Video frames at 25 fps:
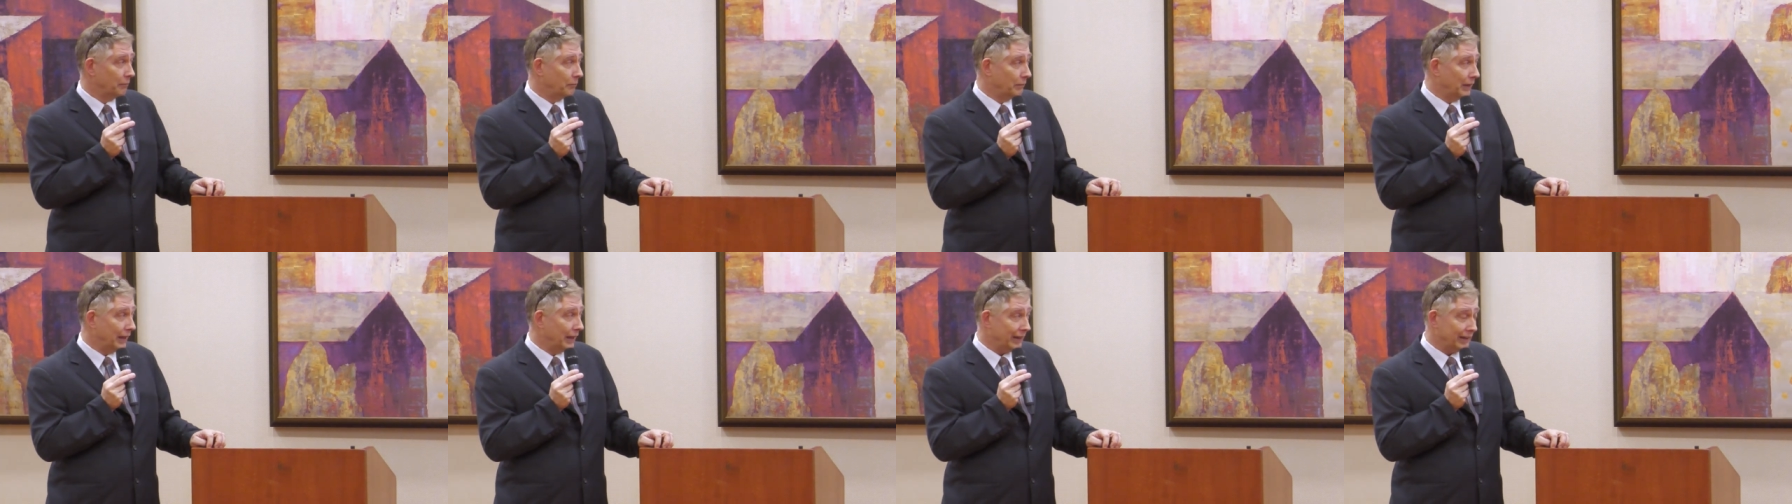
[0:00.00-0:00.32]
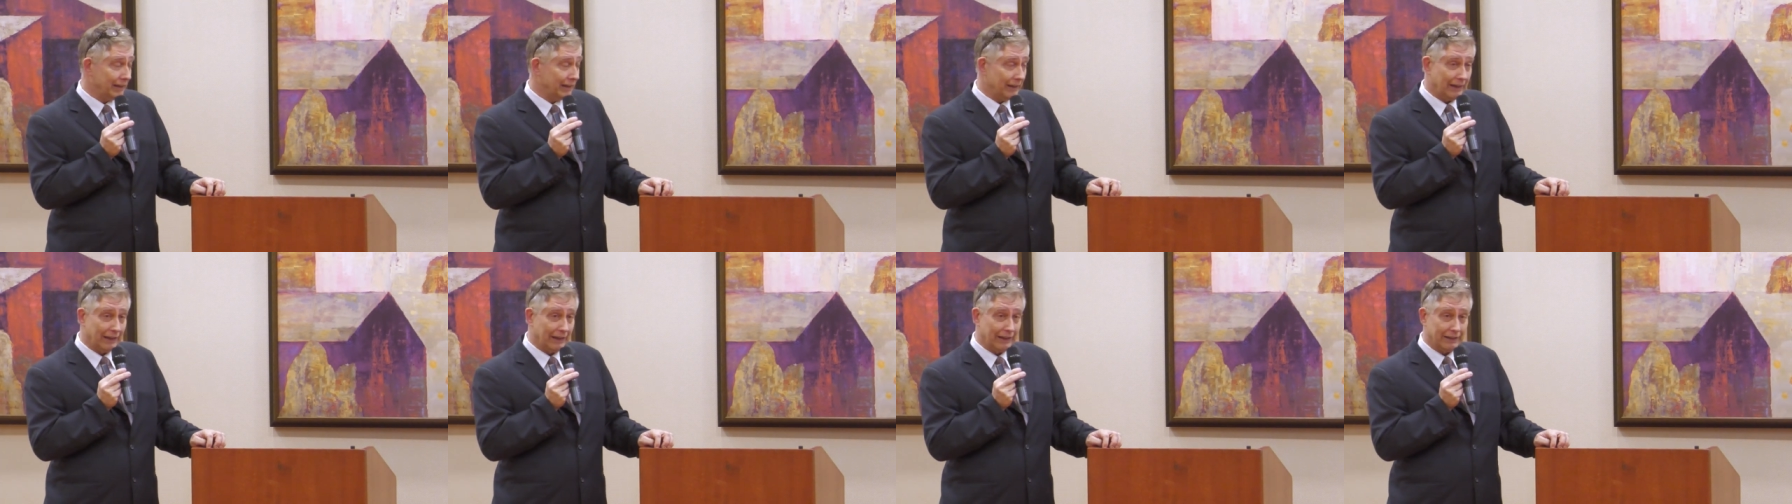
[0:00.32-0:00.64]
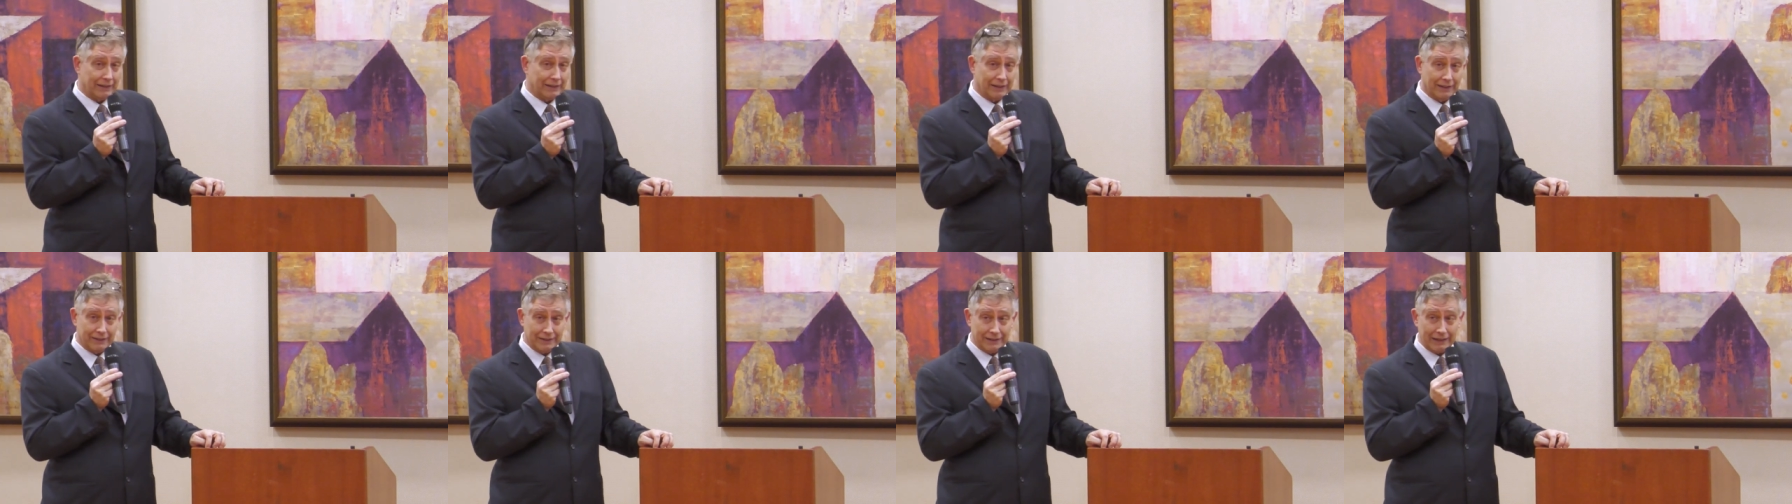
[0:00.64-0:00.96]
But
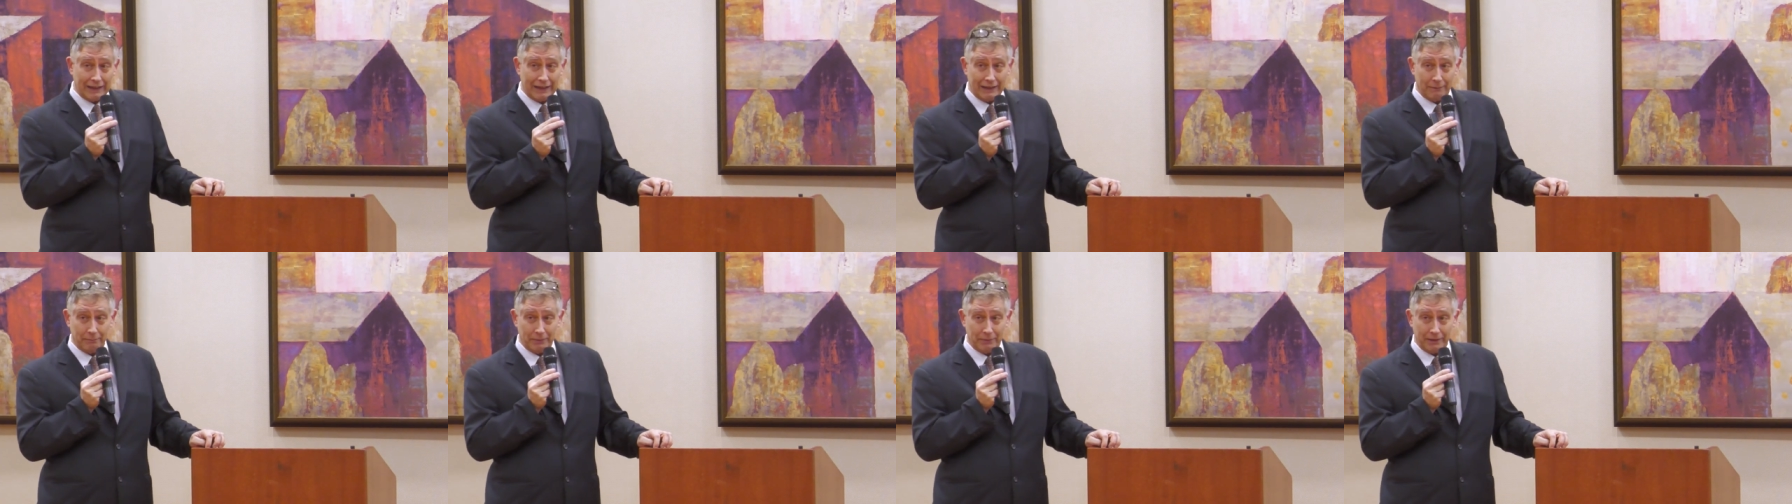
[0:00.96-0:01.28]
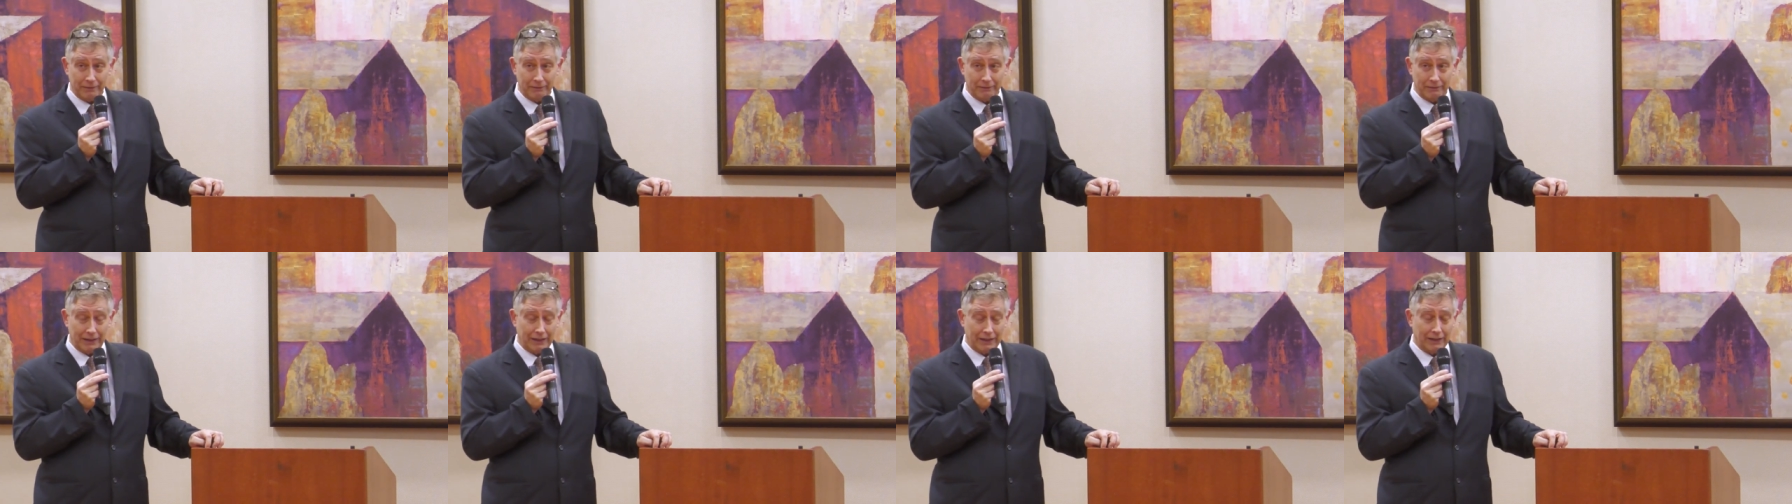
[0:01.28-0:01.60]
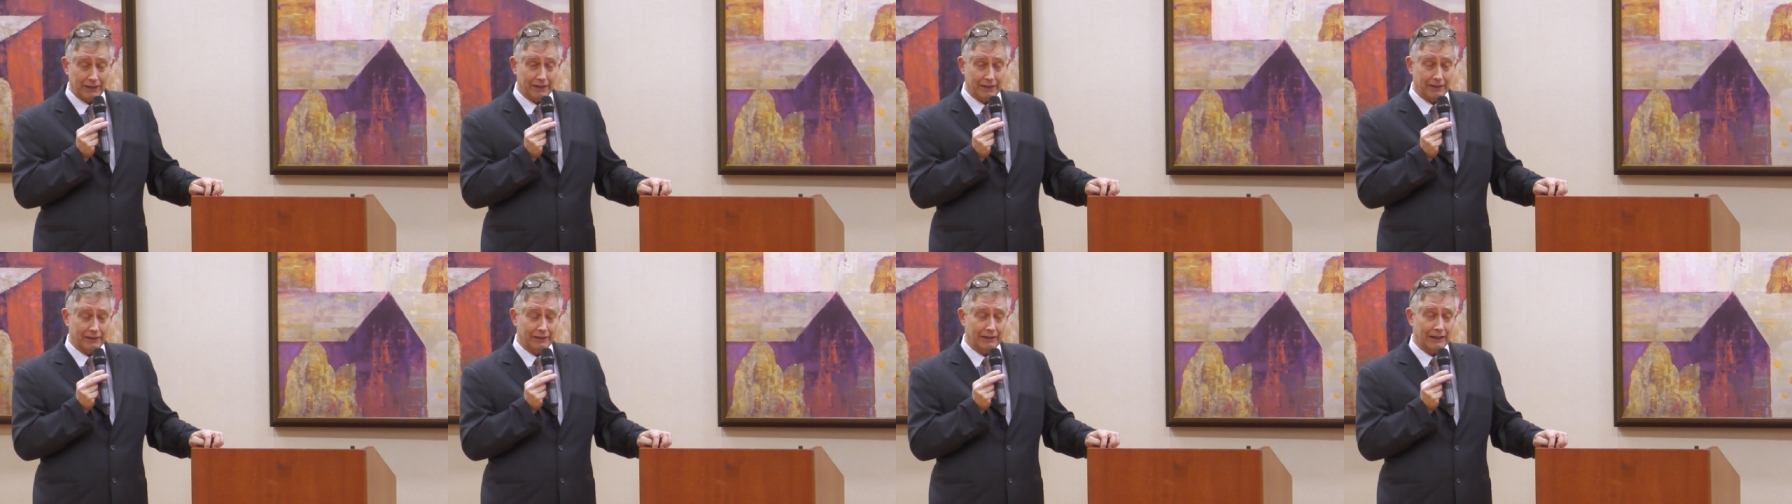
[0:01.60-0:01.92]
it does happen,
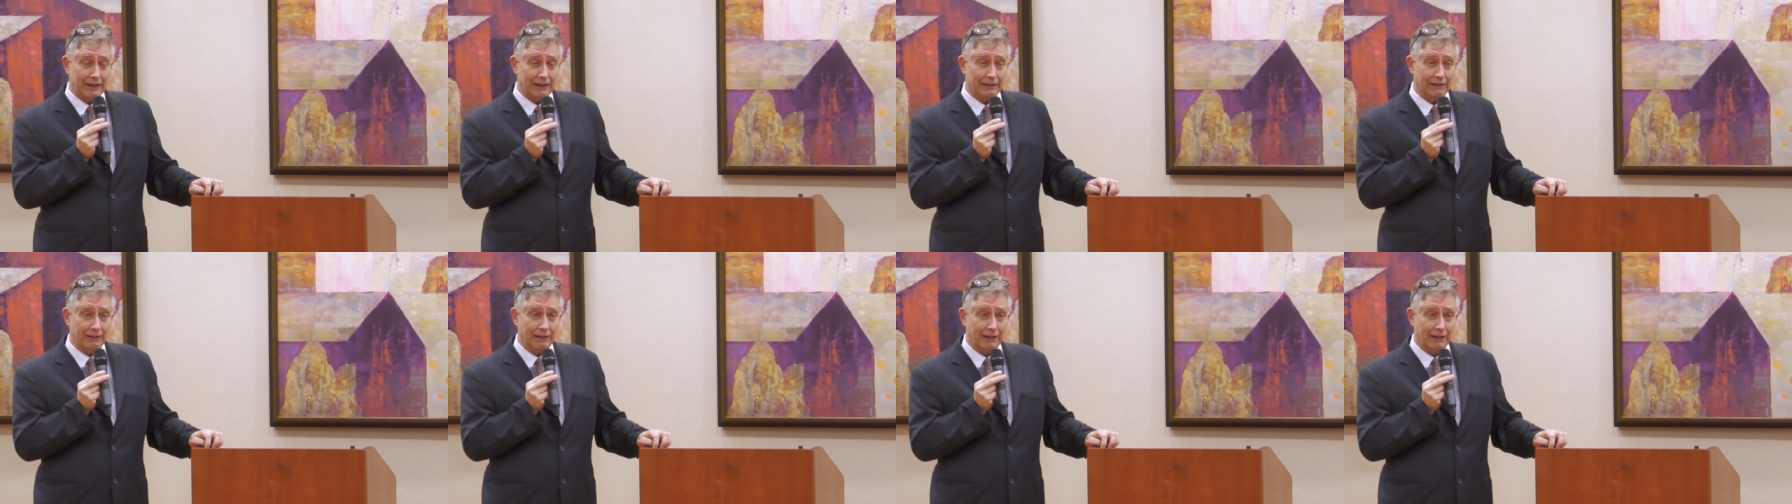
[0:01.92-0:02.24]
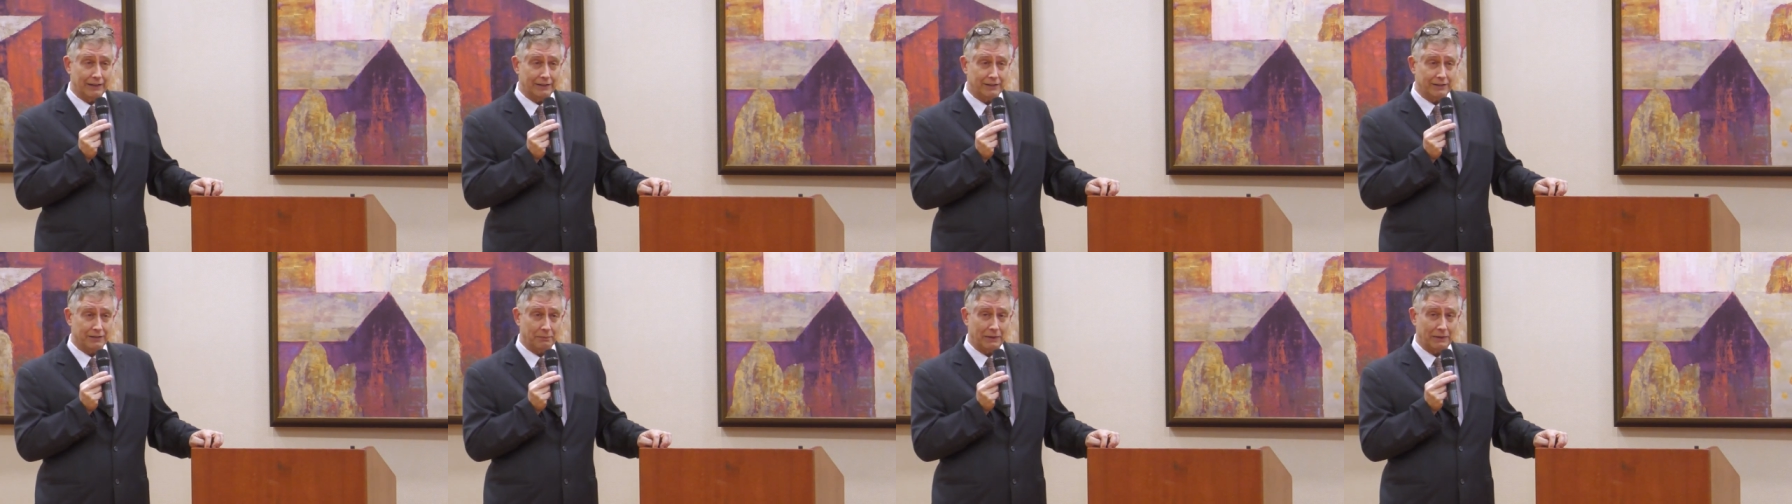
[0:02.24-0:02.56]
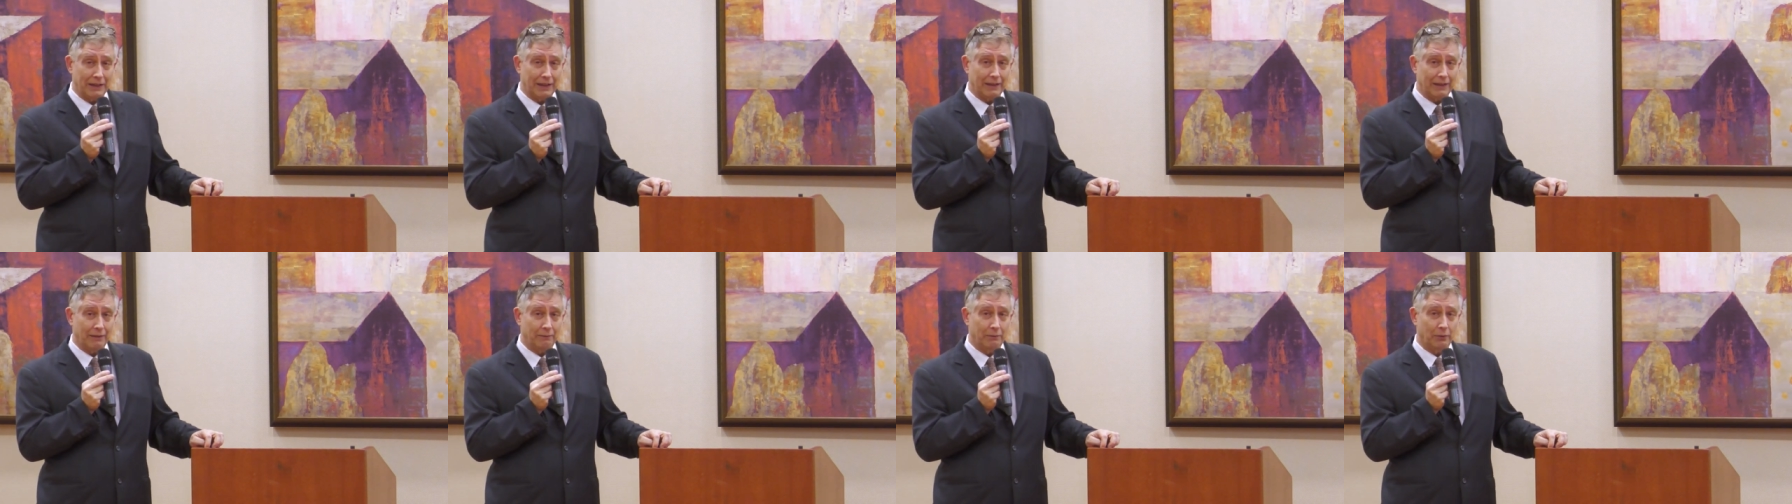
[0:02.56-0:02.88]
and
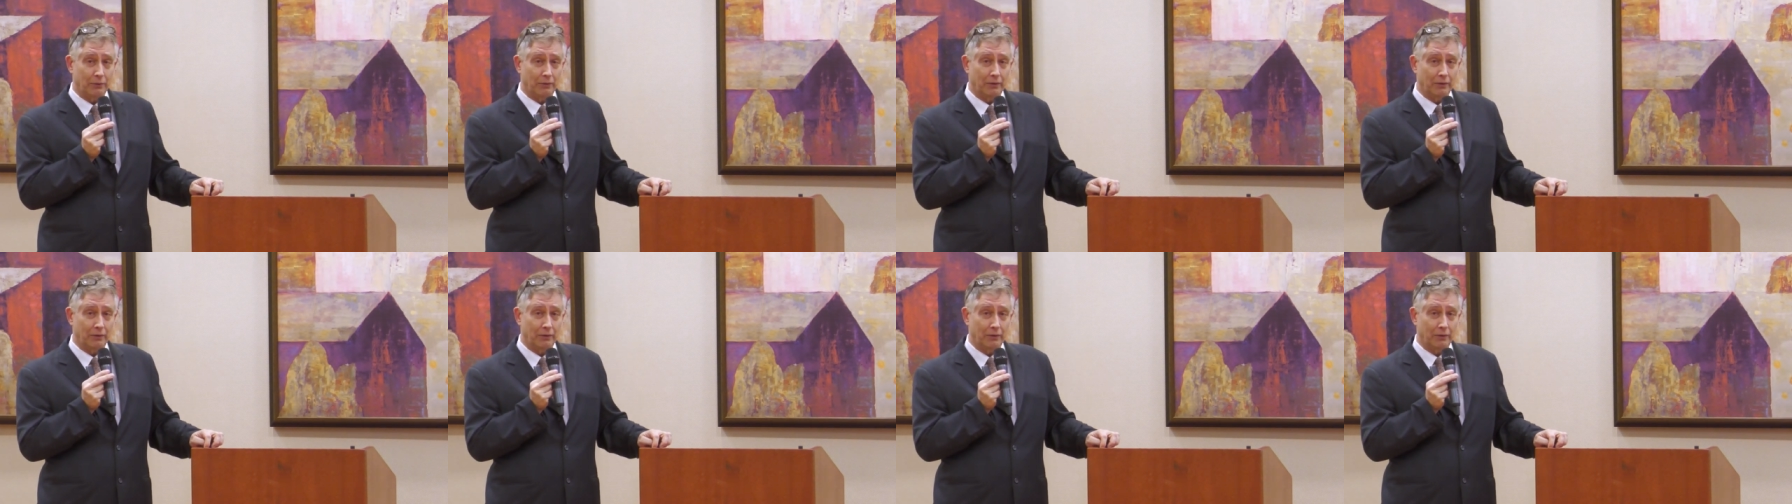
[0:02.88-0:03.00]
natalizumab,